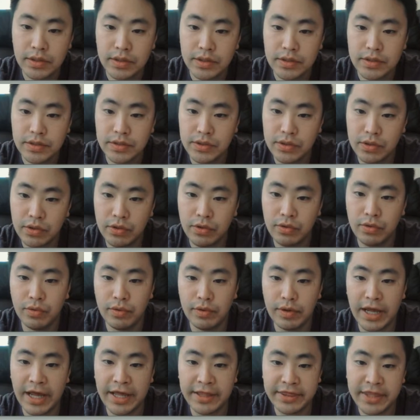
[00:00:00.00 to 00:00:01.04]

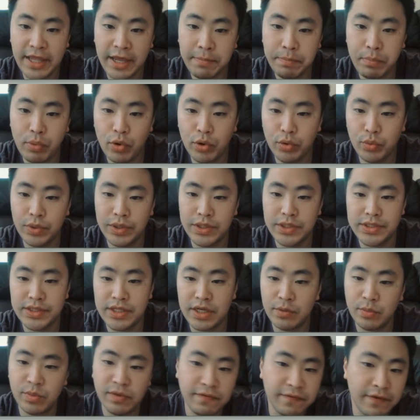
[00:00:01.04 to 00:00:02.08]
So at that point, we could say
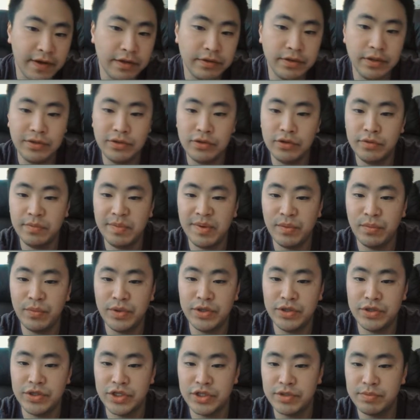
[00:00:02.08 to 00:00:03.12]
we found a dupe and we
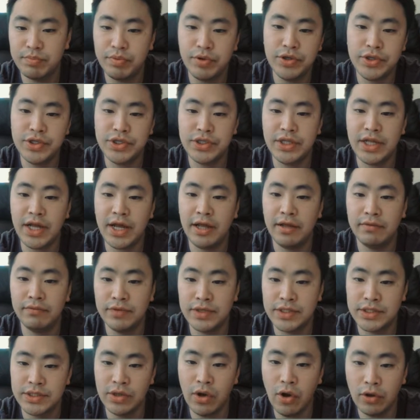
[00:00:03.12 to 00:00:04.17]
could just push that
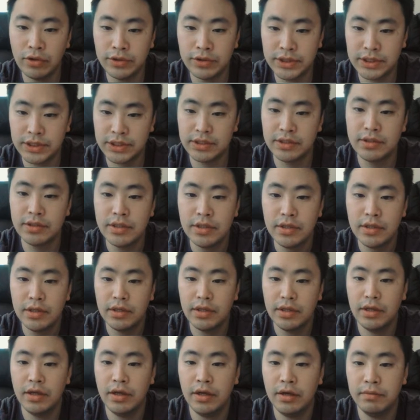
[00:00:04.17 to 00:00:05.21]
result,
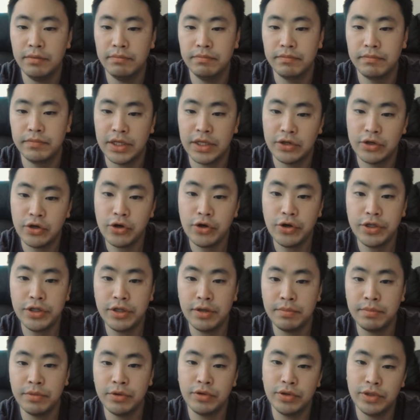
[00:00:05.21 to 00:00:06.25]
um, that current
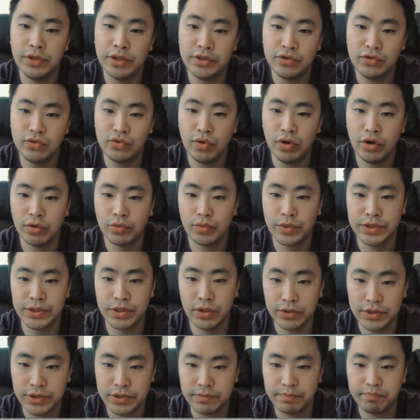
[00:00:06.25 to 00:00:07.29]
number into our
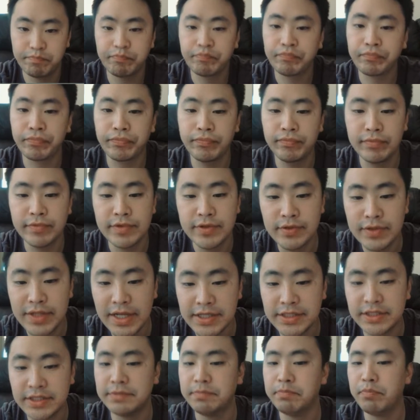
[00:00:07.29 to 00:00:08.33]
results. So
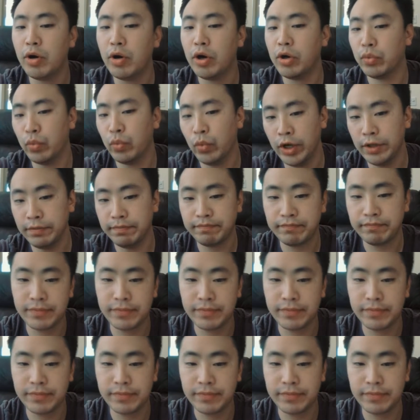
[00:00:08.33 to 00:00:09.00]
that's part one.